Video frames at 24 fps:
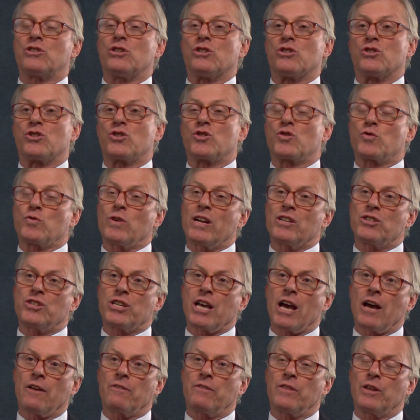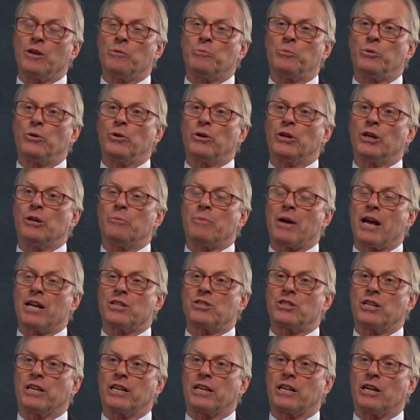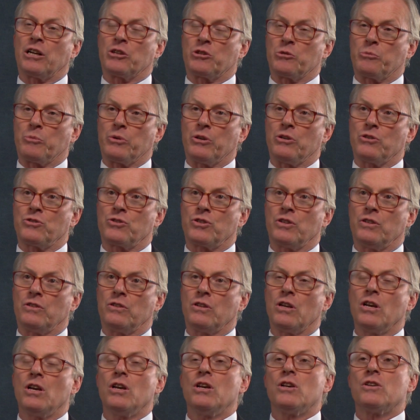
to stretch out the employer matching contribution